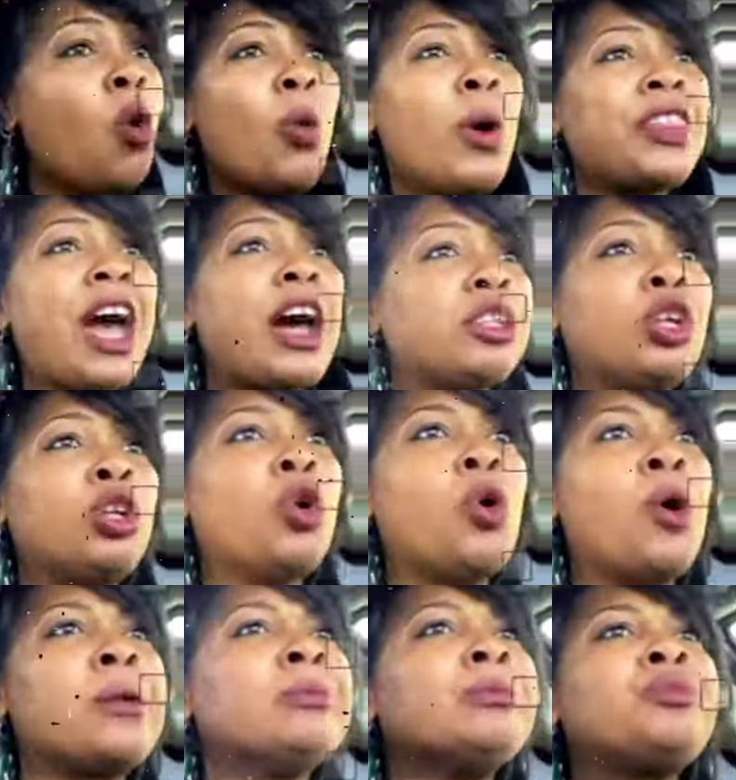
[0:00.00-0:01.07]
without the
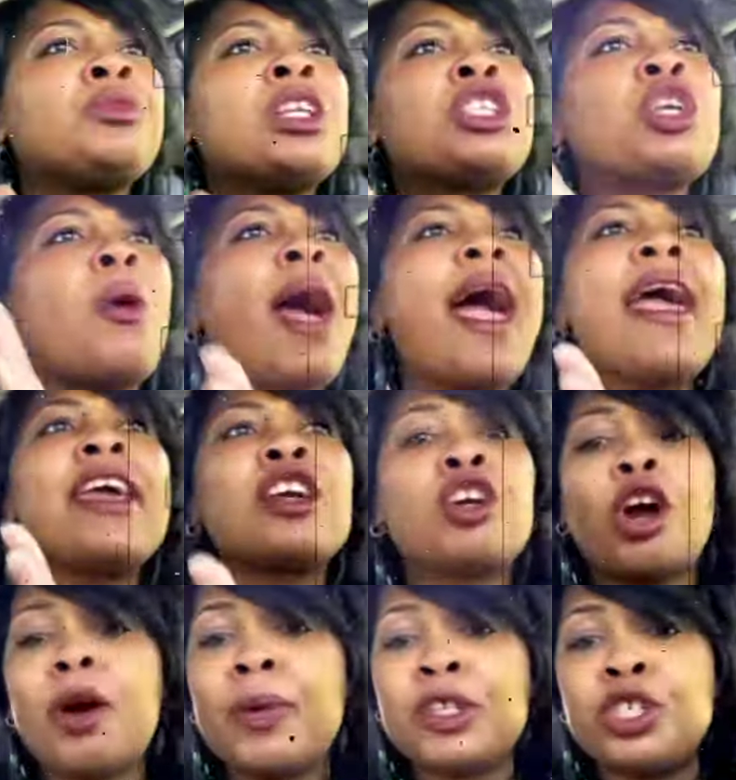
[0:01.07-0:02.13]
Lord. And so I
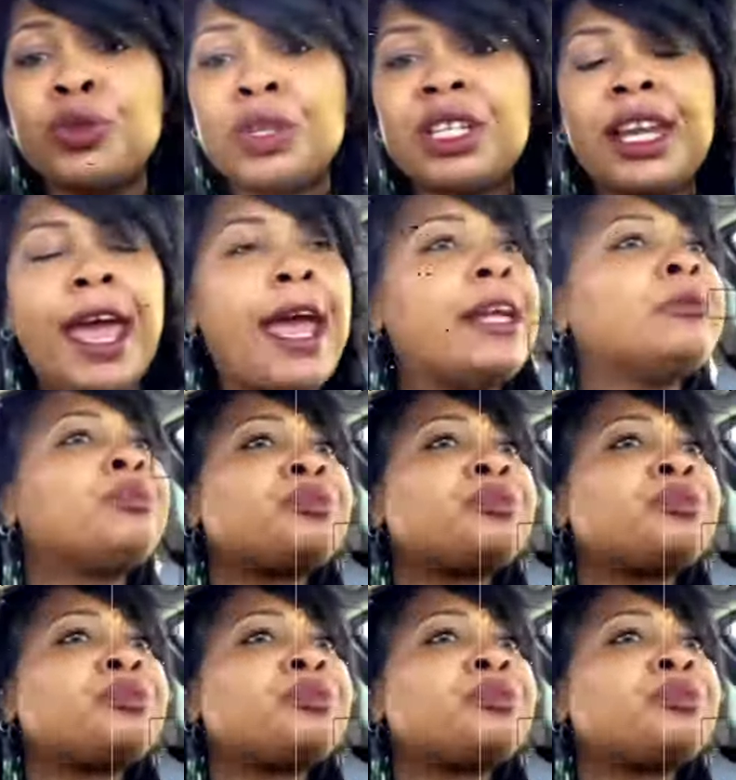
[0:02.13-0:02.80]
encourage you today